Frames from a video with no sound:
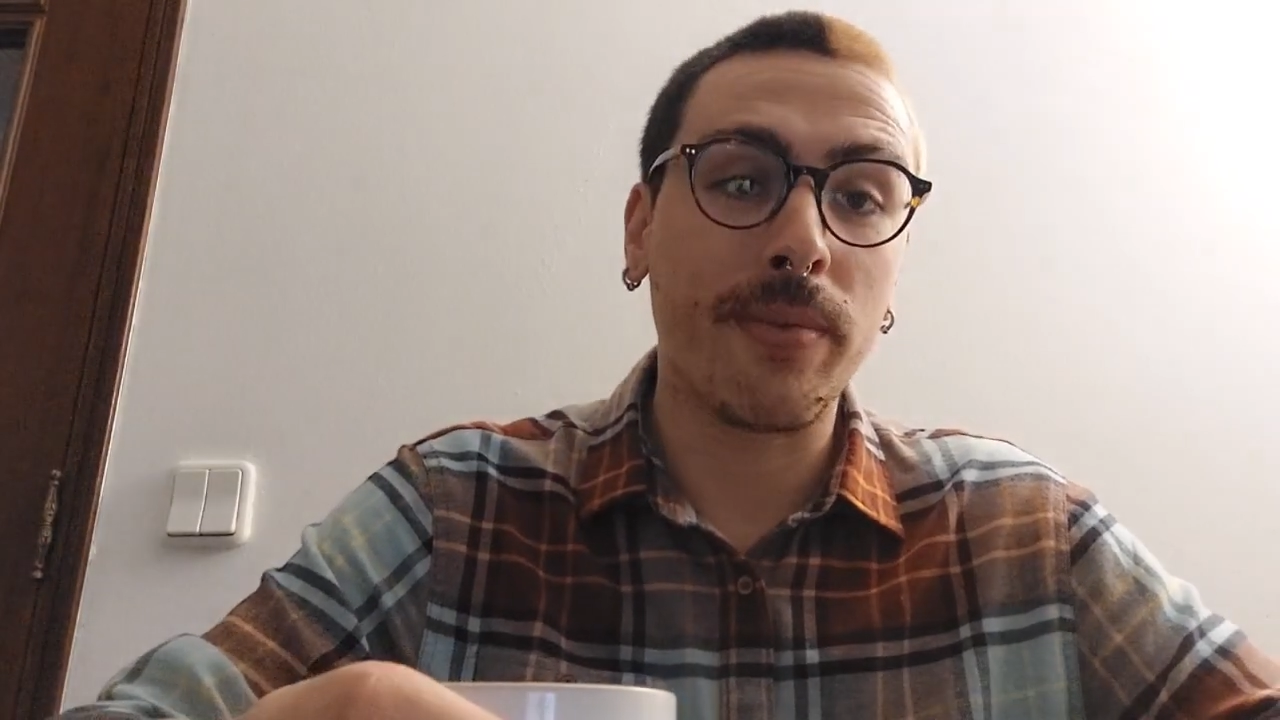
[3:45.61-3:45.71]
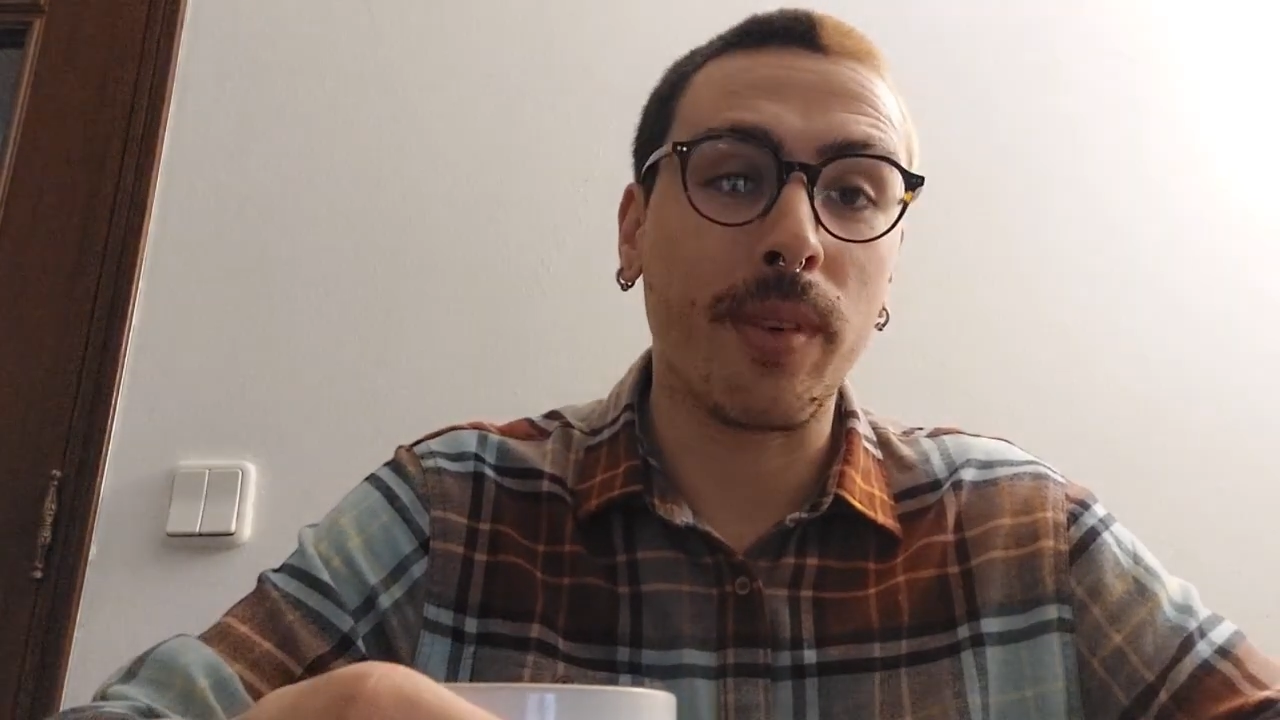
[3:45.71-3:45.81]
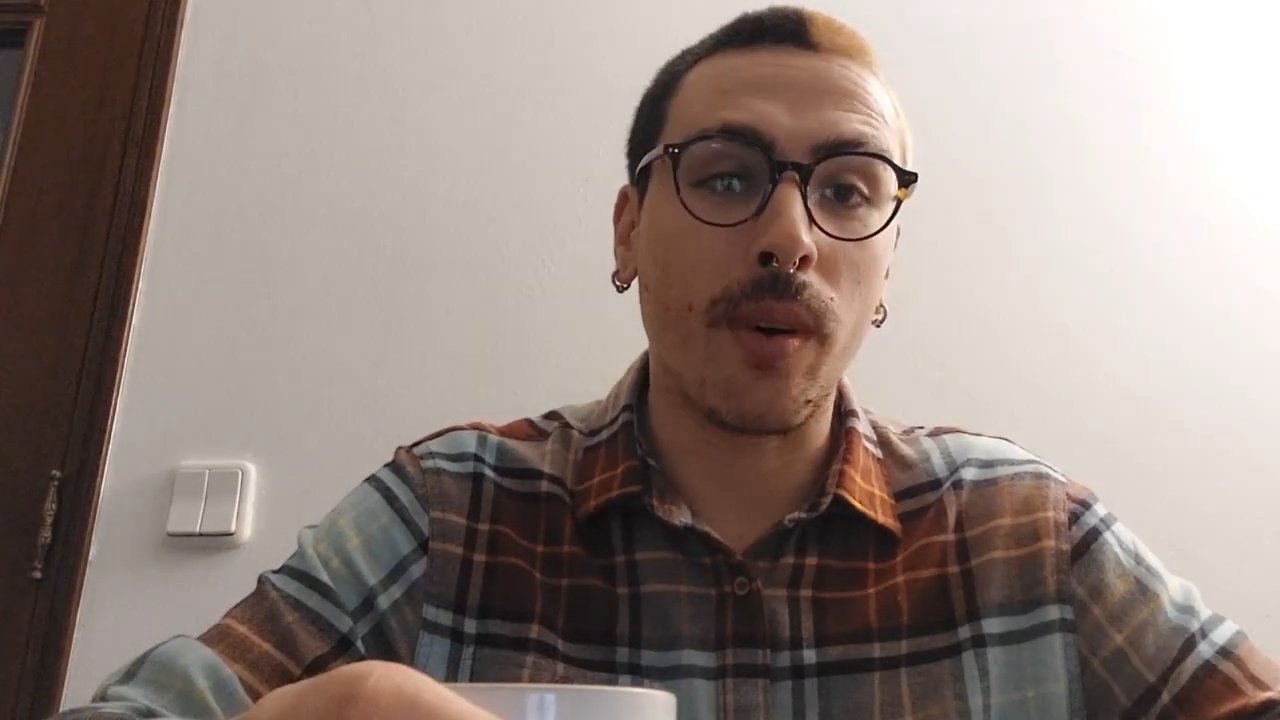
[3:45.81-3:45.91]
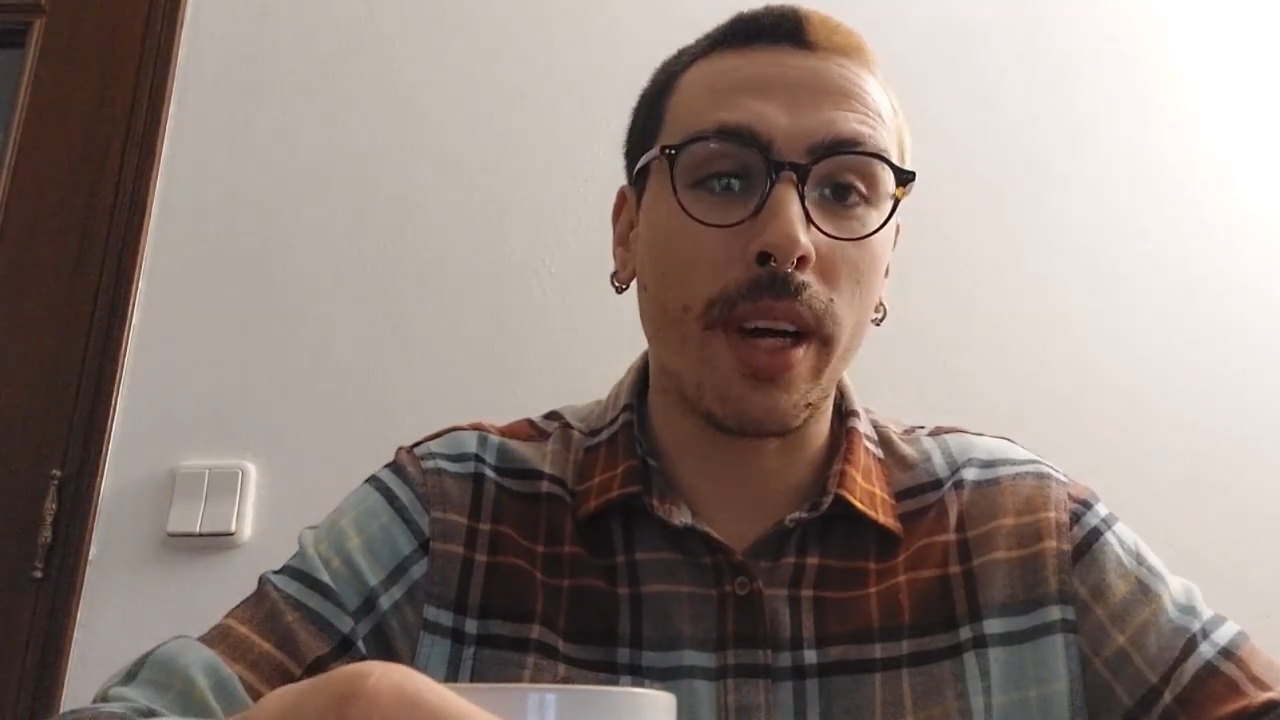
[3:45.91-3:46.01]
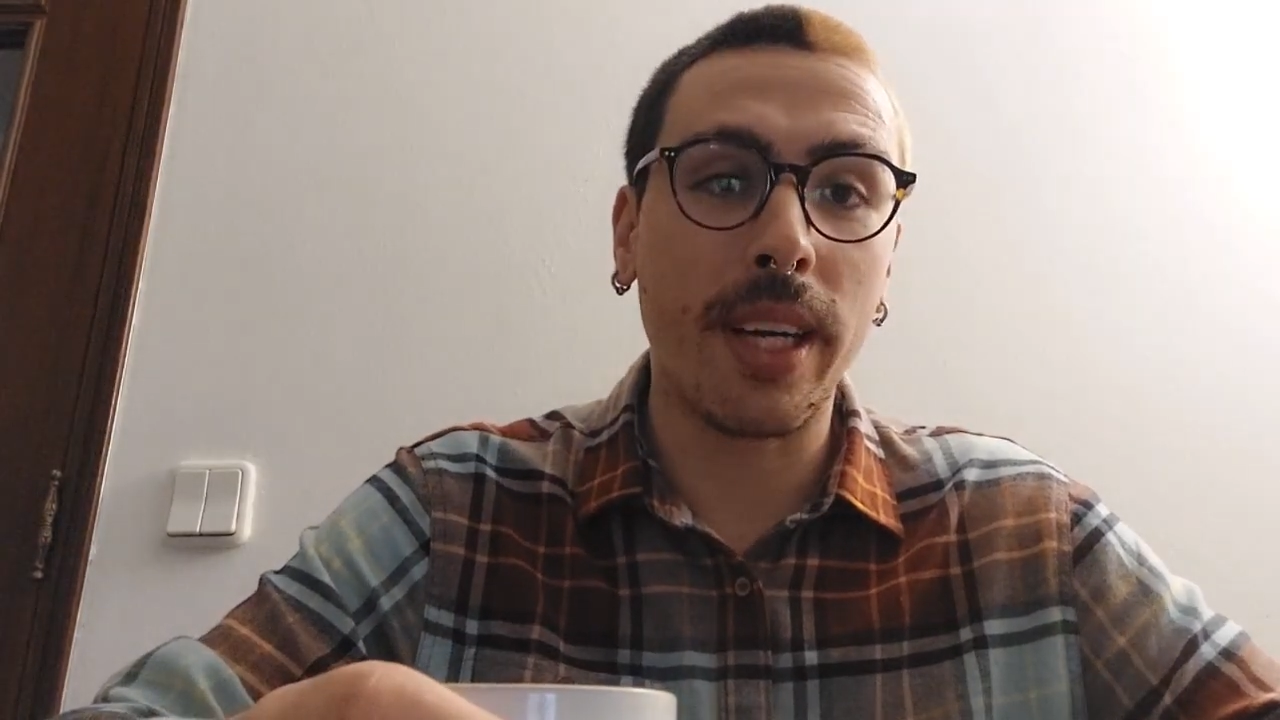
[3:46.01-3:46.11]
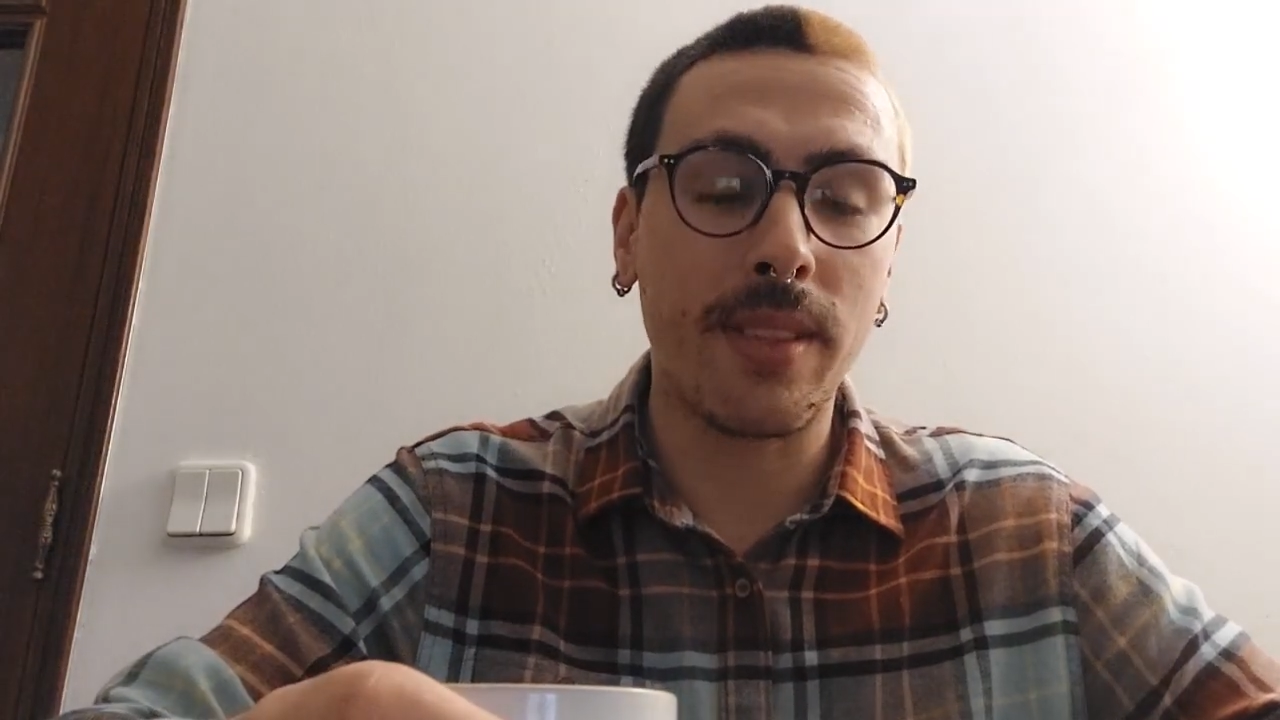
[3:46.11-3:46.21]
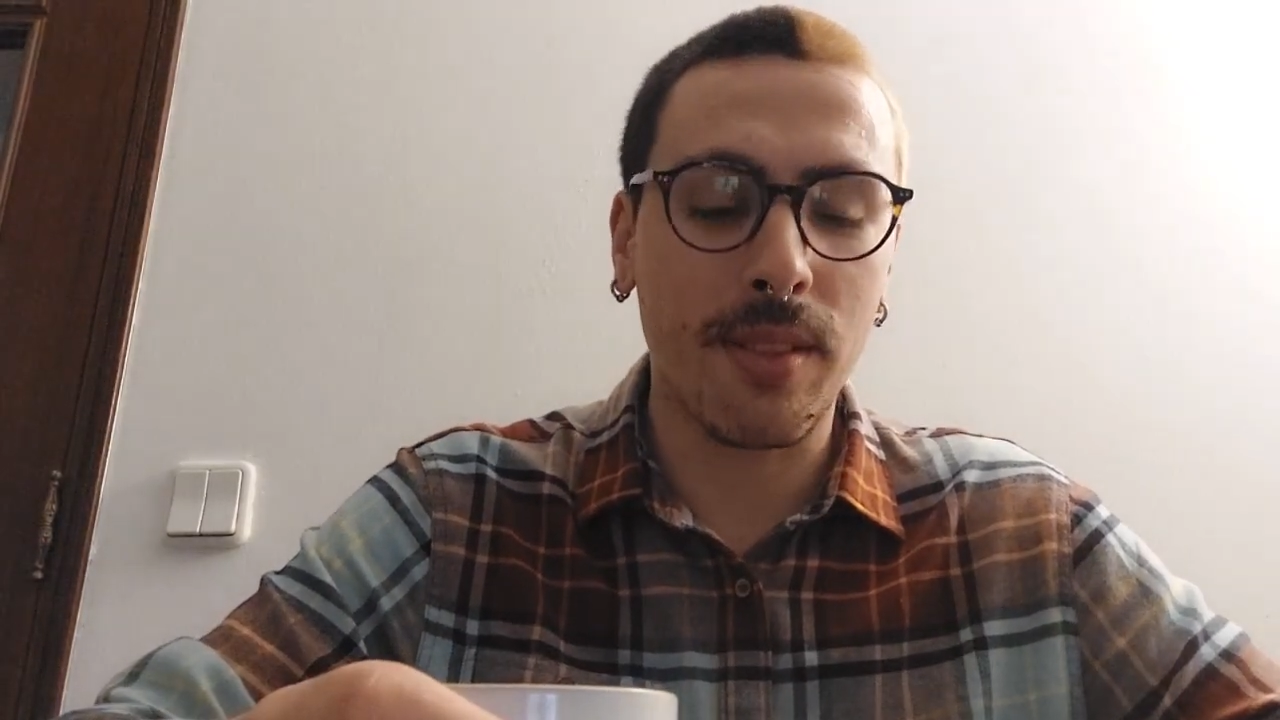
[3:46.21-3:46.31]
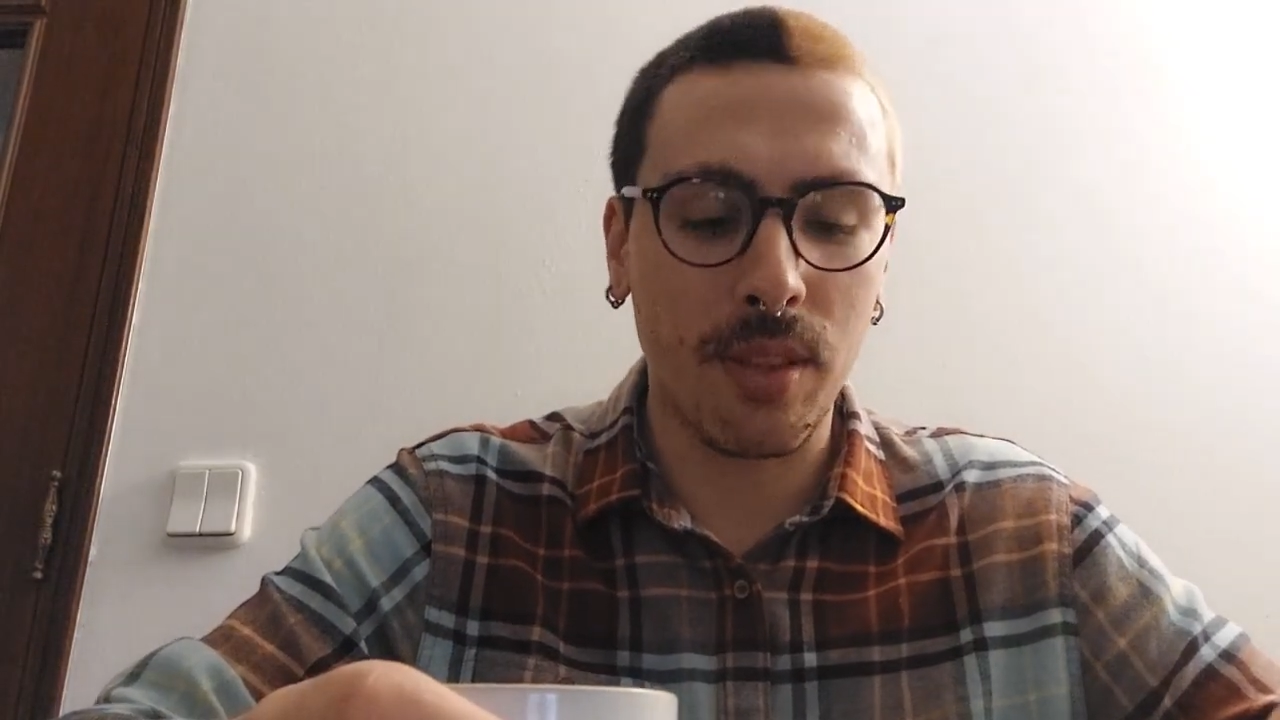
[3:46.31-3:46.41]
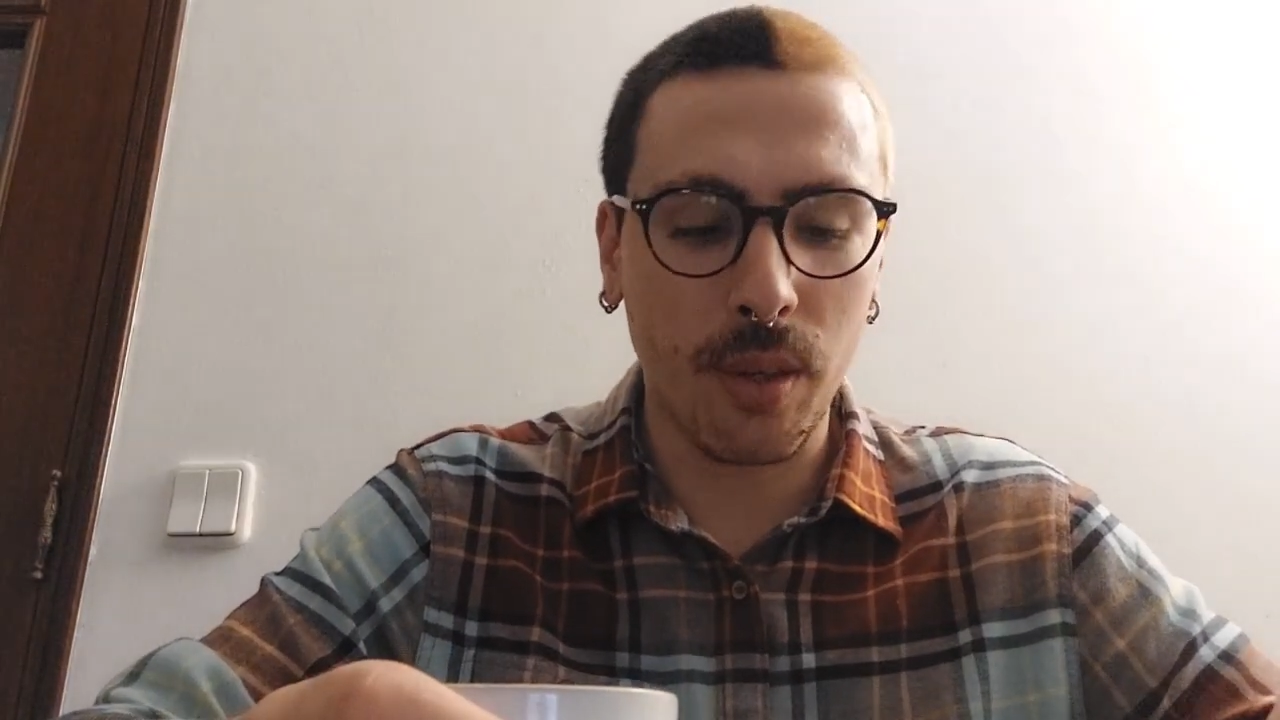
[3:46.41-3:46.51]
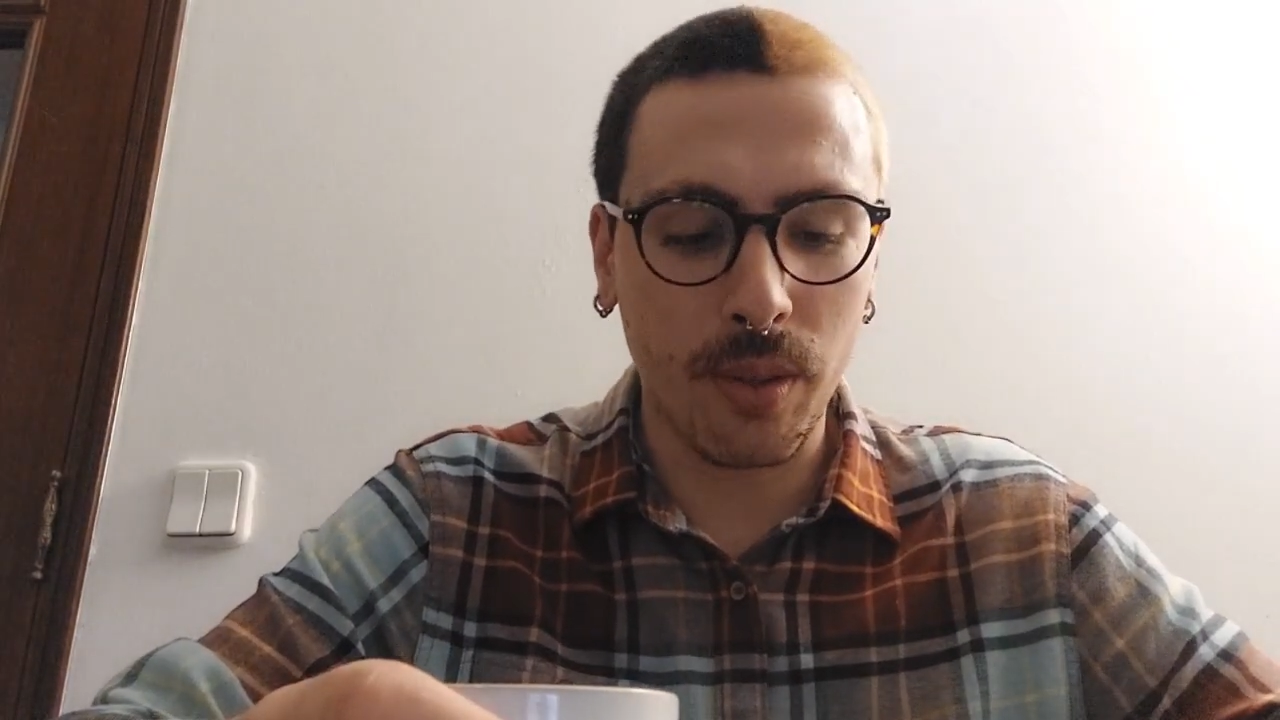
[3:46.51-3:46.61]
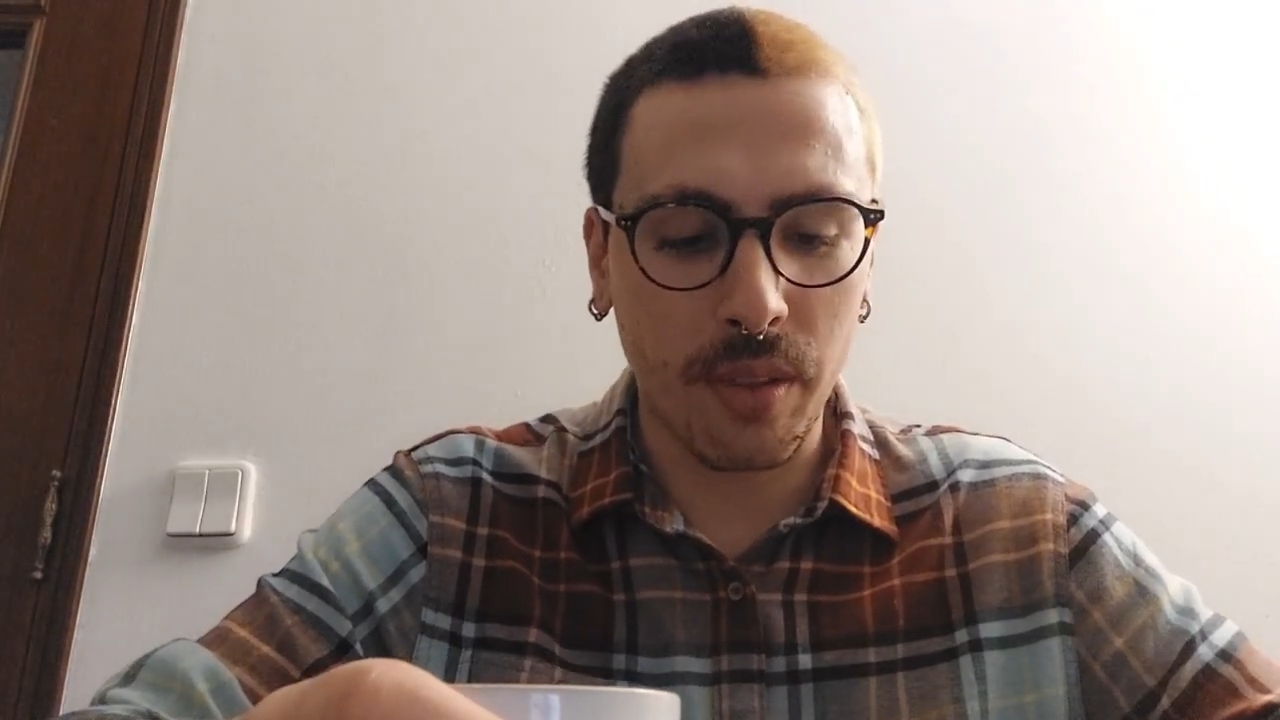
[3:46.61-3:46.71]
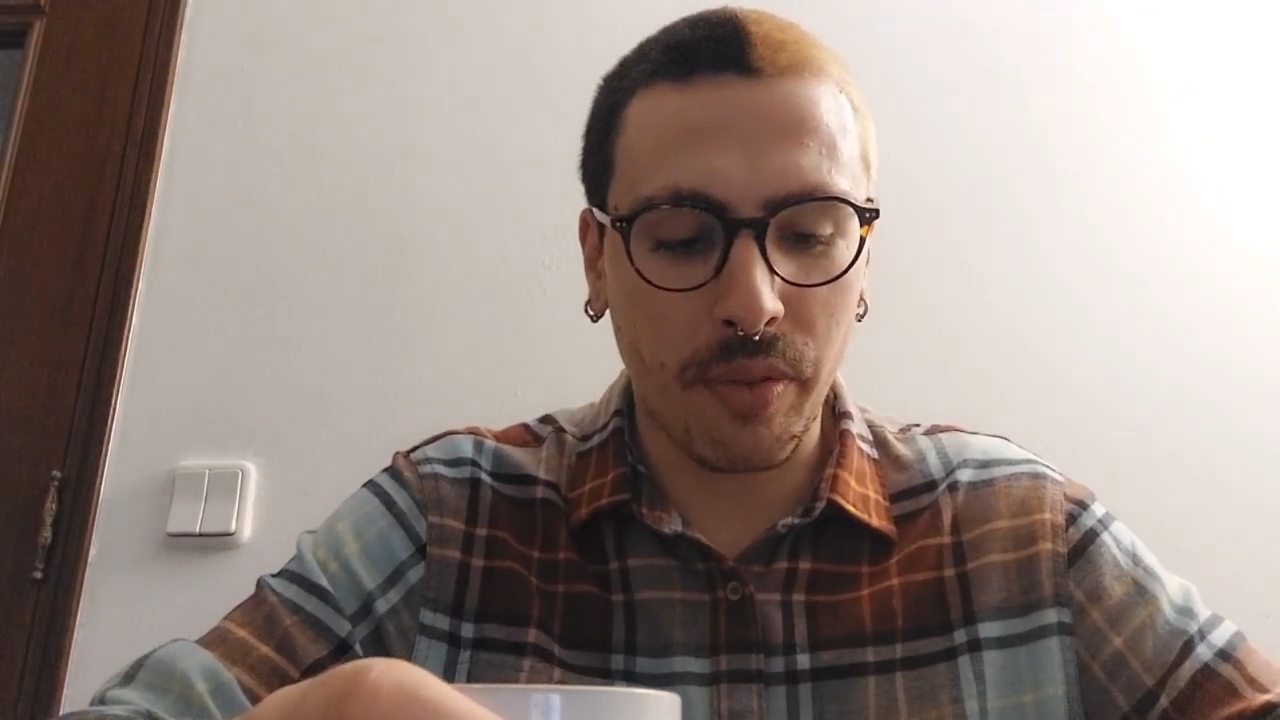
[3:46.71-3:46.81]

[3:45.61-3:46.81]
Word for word: All right. So the